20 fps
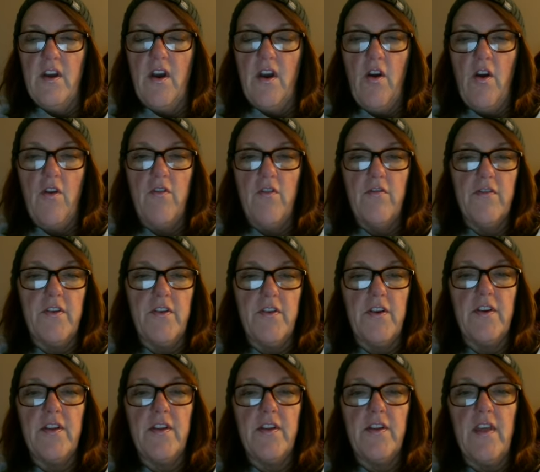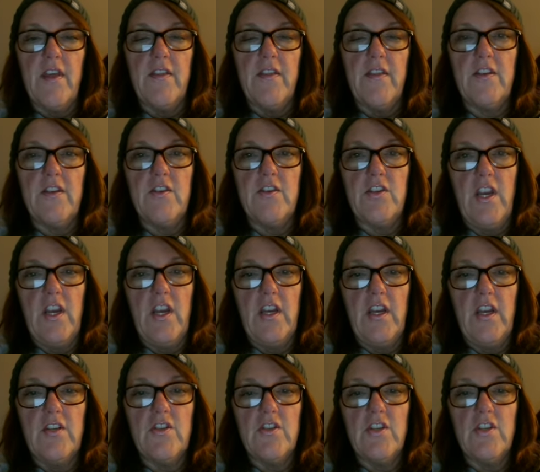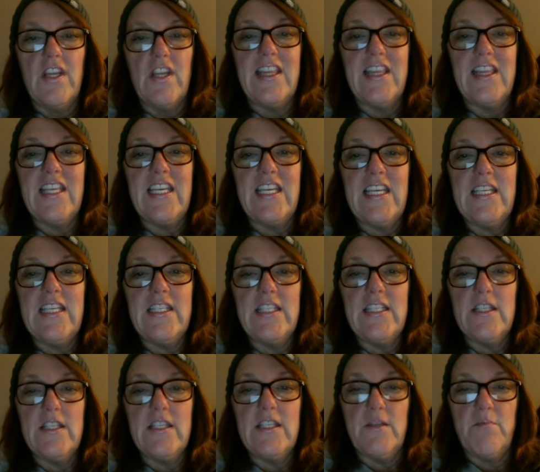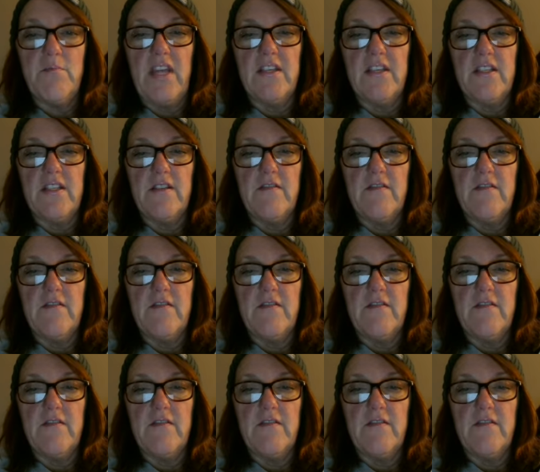over the change in the independent